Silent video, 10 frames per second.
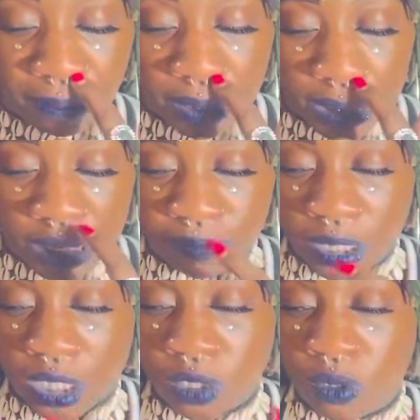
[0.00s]
But there's
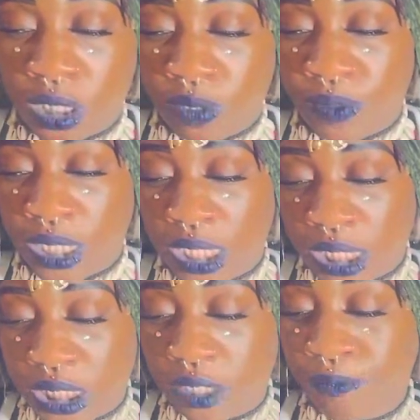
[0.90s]
something that you need to
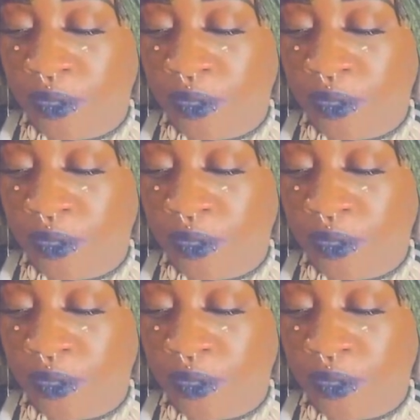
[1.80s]
release.